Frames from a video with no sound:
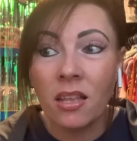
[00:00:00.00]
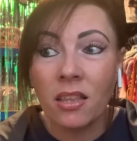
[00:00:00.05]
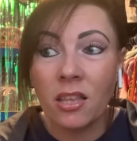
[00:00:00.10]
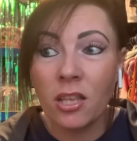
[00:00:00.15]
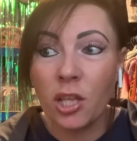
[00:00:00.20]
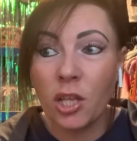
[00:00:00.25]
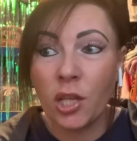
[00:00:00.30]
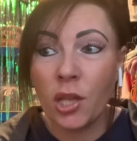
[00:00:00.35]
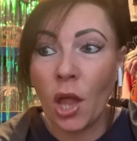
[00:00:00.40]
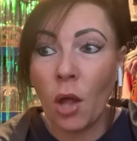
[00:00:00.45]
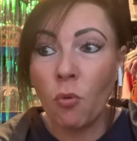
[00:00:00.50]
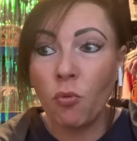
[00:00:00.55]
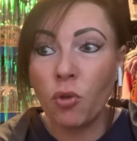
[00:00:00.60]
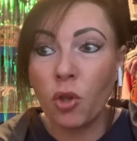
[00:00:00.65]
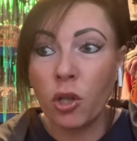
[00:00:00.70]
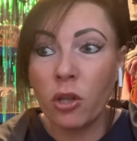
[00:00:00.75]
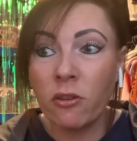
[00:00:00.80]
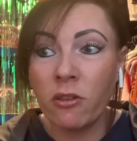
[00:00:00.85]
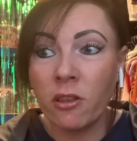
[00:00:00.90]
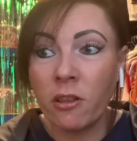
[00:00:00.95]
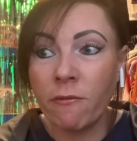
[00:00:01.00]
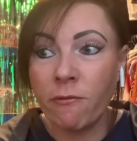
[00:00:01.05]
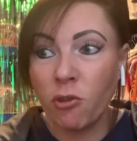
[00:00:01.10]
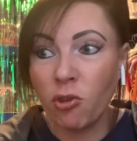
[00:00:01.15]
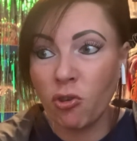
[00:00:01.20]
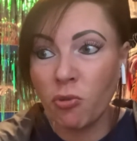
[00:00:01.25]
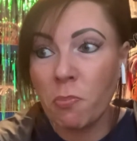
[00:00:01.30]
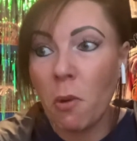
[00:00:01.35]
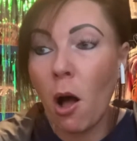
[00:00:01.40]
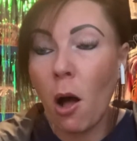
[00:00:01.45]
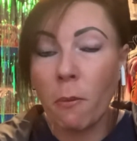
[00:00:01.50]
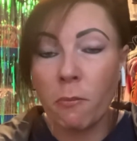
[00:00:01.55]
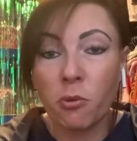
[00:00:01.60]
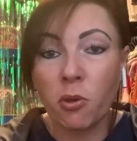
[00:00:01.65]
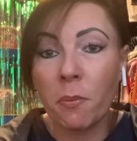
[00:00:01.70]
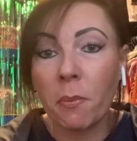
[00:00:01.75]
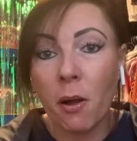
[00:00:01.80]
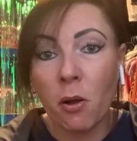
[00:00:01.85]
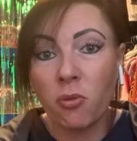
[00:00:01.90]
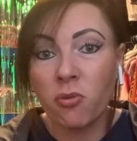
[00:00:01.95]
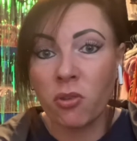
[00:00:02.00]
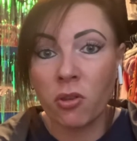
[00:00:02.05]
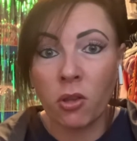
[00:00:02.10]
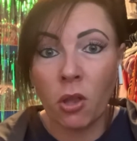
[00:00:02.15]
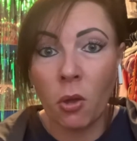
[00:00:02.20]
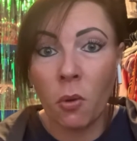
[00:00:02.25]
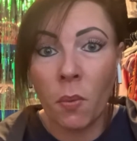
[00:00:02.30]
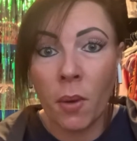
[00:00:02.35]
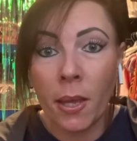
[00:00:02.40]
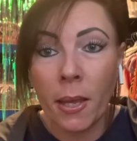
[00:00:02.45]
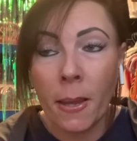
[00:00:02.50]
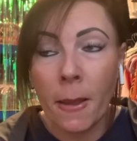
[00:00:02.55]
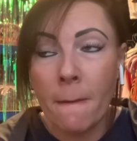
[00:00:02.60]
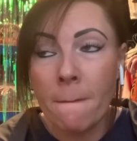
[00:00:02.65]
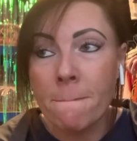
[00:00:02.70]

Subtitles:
you know, they've just popped up out of nowhere.